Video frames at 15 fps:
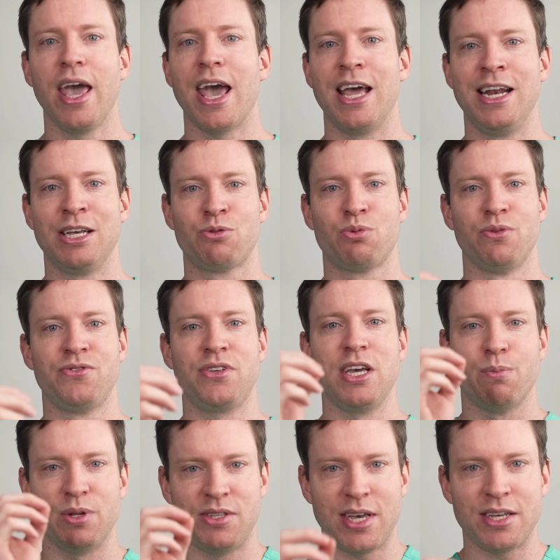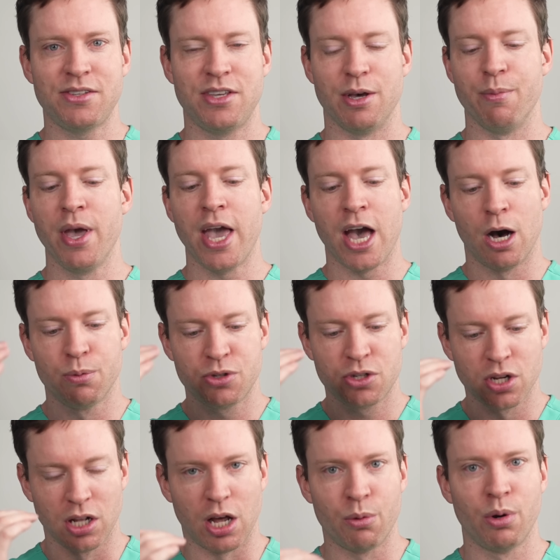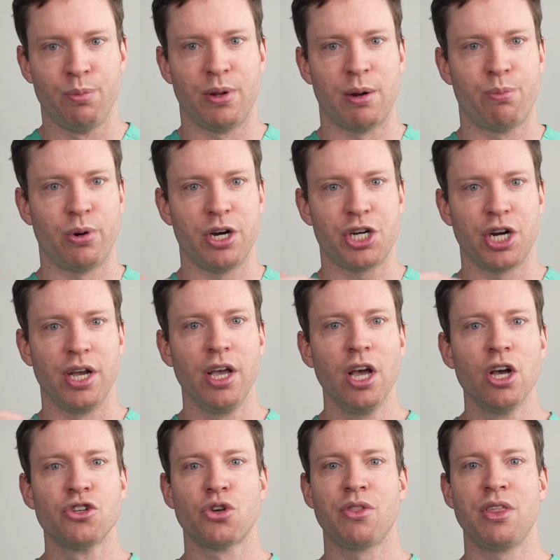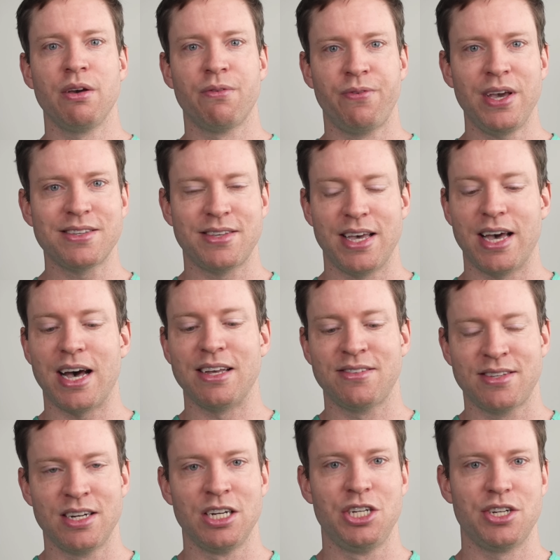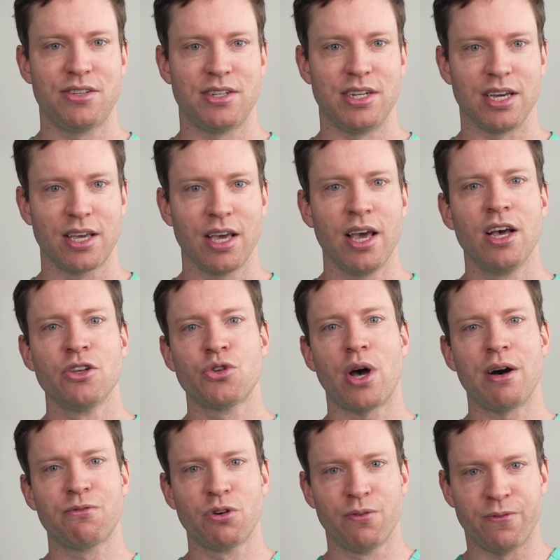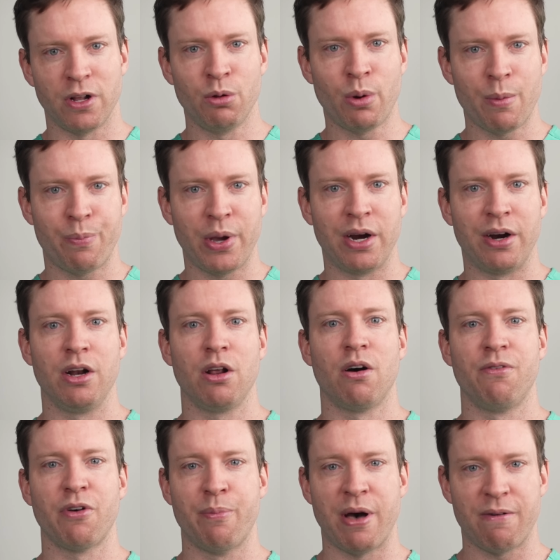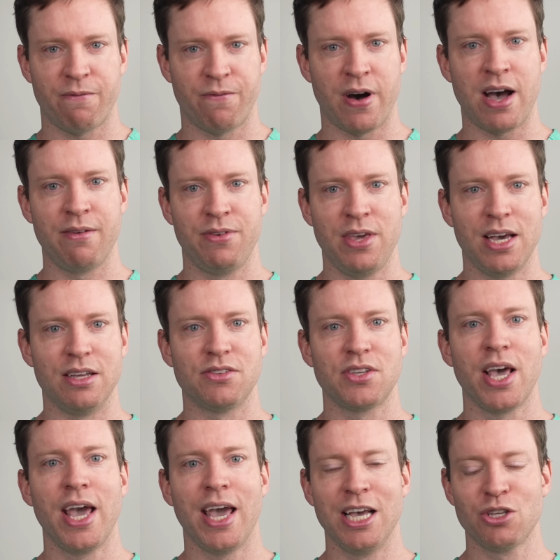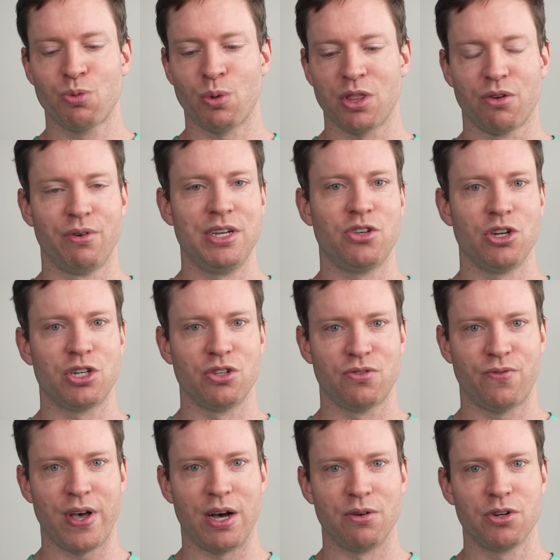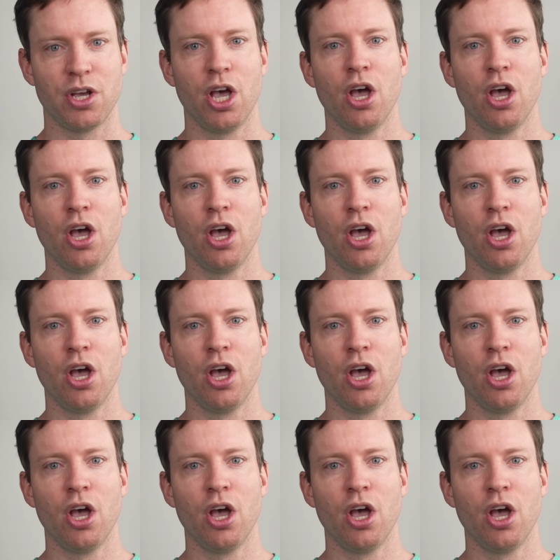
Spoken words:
And as we've seen, potassium helps to lower blood pressure. So the effects here are synergistic. So after a follow-up period of about 5 years, here's what the researchers found.